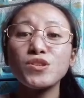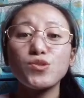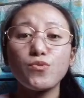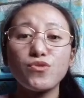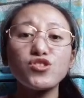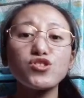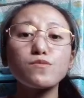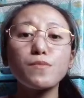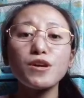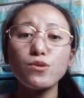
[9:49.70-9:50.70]
So this
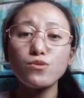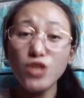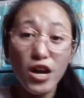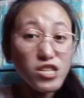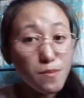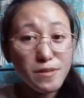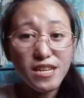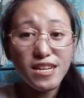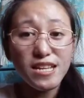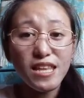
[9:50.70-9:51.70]
should be used
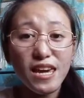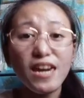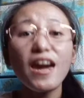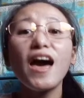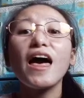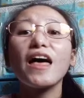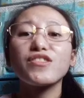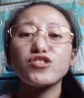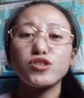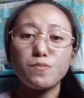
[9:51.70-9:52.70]
automatically in
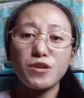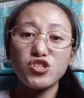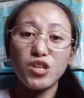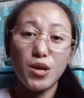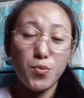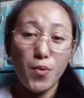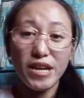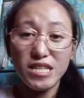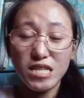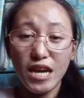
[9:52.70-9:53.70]
the speech and
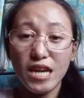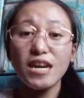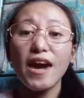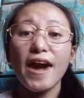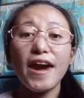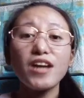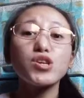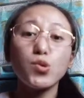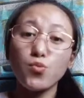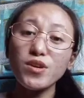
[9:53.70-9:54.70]
writing and
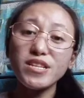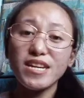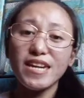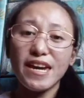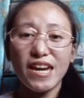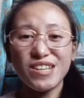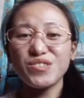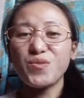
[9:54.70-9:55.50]
reading and